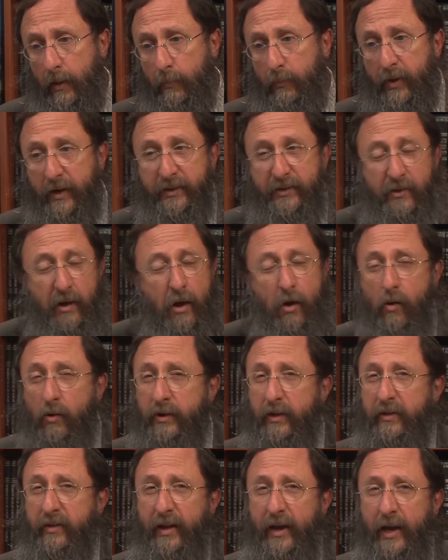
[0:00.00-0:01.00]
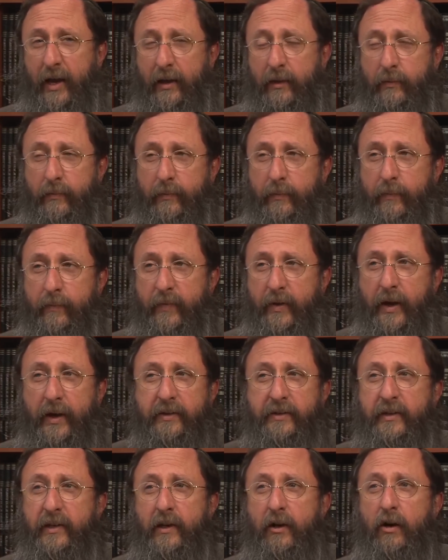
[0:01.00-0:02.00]
But it's not only that. The
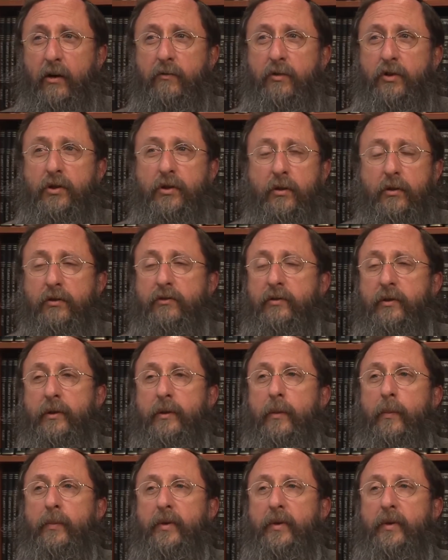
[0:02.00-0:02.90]
idea of children